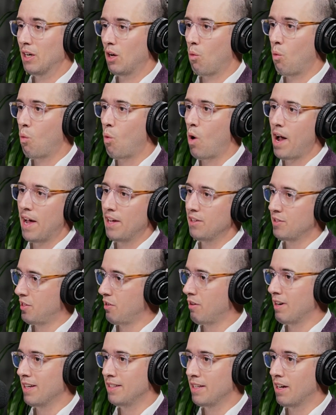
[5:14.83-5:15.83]
Why is
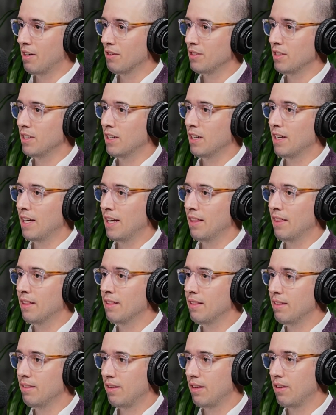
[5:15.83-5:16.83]
there a delta? And
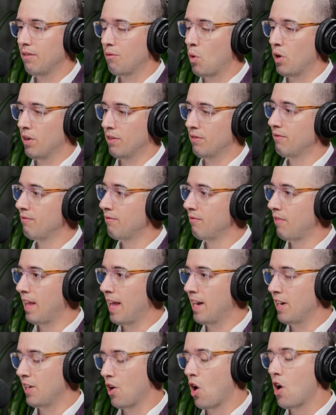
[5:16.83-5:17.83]
when
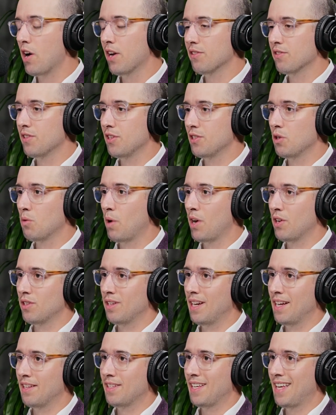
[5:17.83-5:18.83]
in an audit
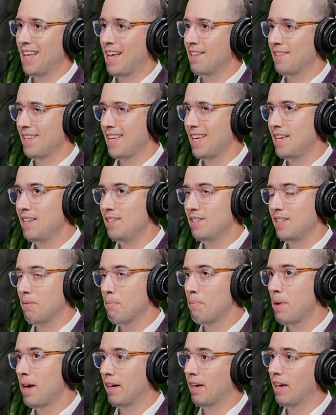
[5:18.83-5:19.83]
situation, it's easy
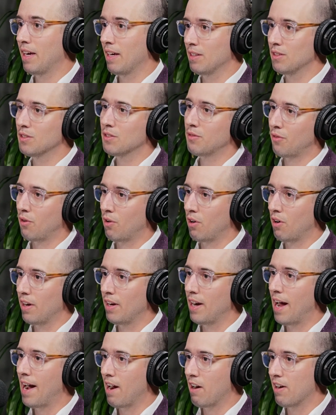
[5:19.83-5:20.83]
pickings for an
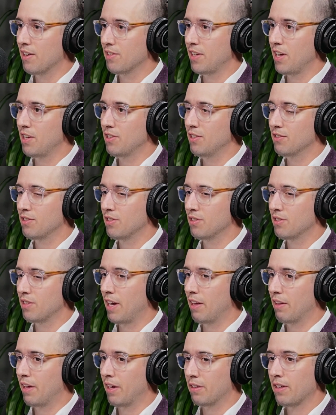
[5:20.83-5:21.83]
IRS agent to
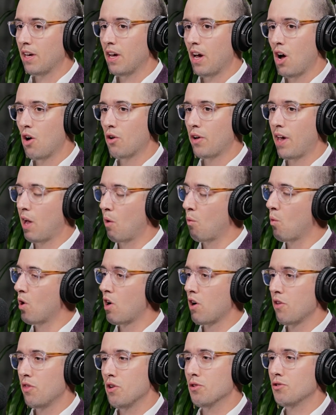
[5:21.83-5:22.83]
say, like, okay, what
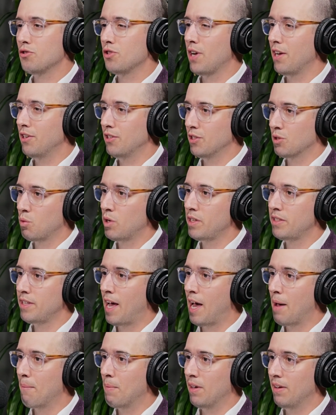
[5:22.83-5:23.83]
are those changes? What
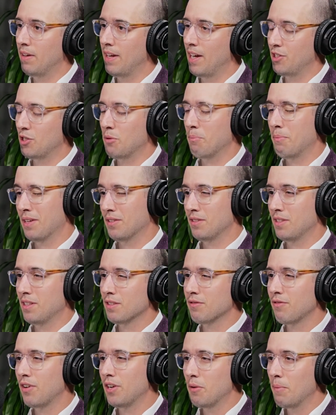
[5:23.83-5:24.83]
happened? Has your business
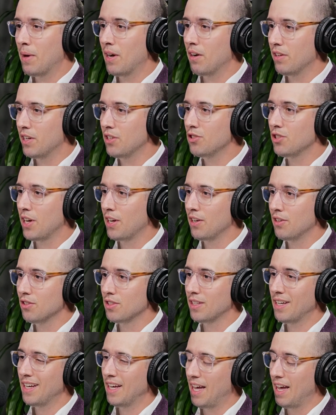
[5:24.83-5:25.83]
fundamentally
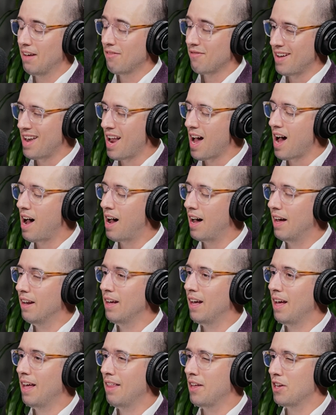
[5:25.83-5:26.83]
changed? If not,
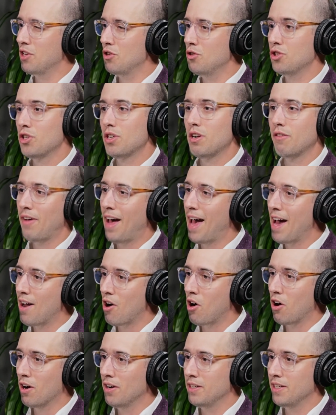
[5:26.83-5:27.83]
then you should have had
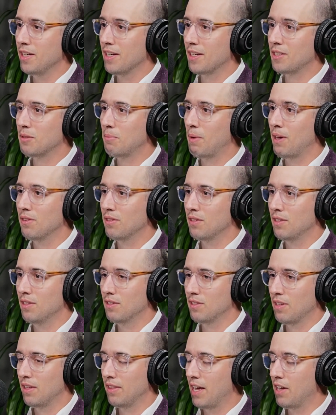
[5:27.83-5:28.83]
R&D
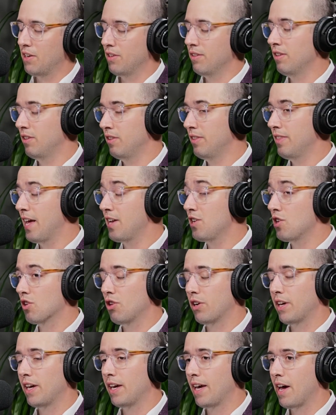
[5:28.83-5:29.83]
expenses. And then you're
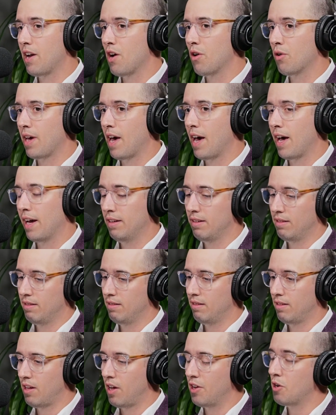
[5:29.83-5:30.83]
looking at, okay,
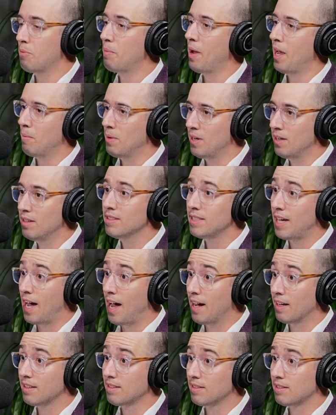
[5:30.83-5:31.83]
underpayment in
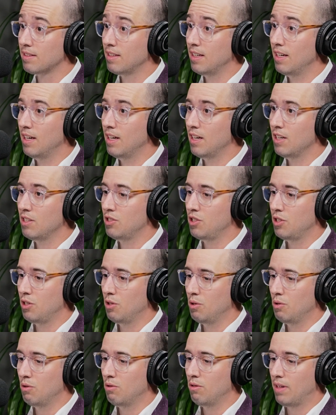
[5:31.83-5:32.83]
tax,
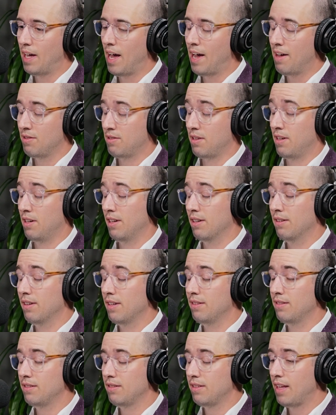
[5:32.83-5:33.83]
to as a
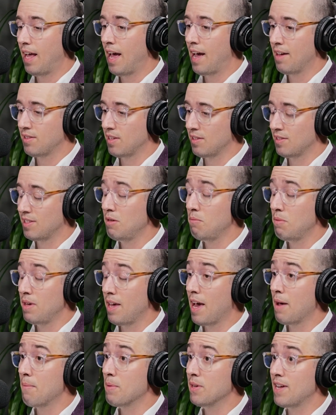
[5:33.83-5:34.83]

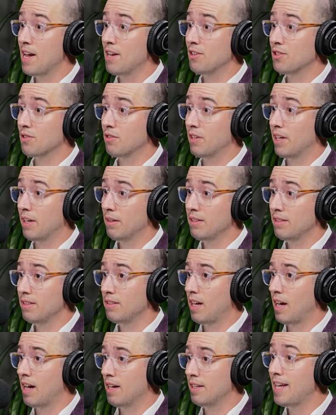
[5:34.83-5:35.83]
CPA potentially
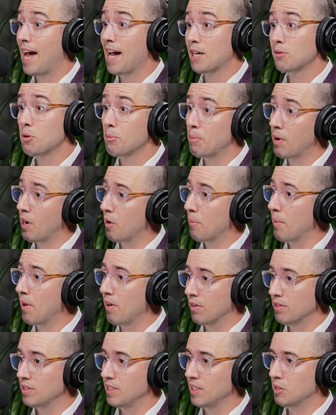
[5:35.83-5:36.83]
tax preparer
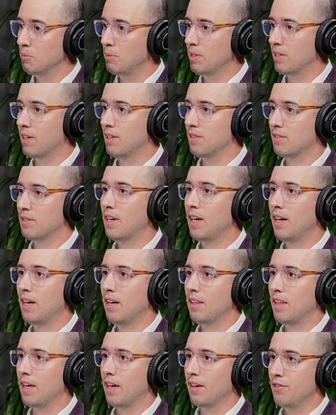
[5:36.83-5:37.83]
penalties because
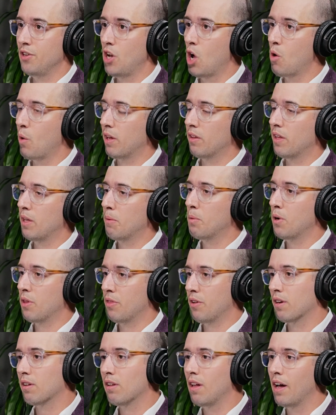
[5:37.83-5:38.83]
they knowingly put
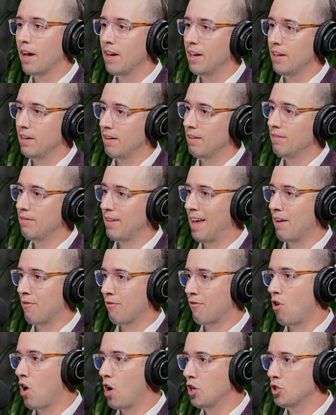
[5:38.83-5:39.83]
their client in a
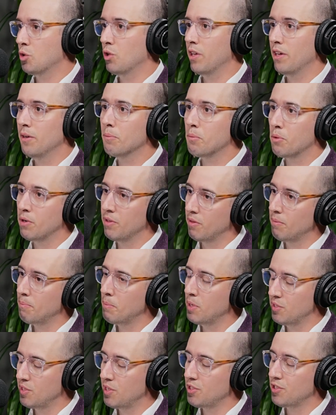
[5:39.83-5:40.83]
fraudulent
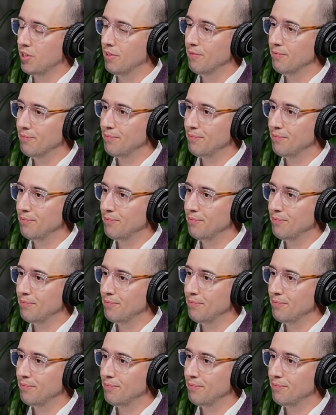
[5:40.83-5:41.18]
position.